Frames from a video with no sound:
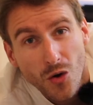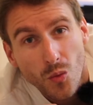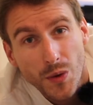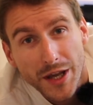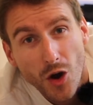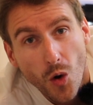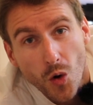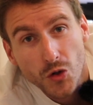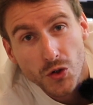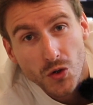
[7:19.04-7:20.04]
We
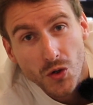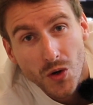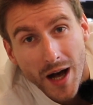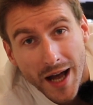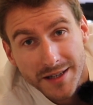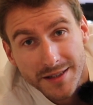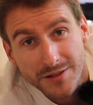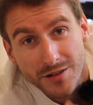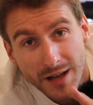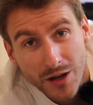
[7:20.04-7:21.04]
also added
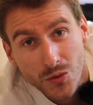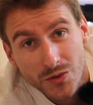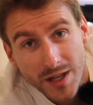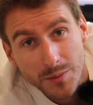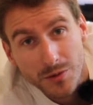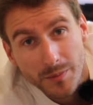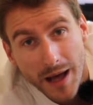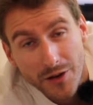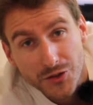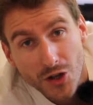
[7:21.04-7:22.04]
the lagoon table
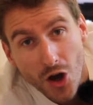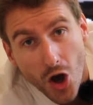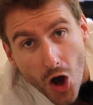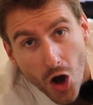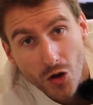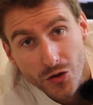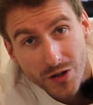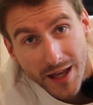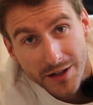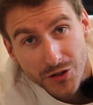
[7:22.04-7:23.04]
mount on the cat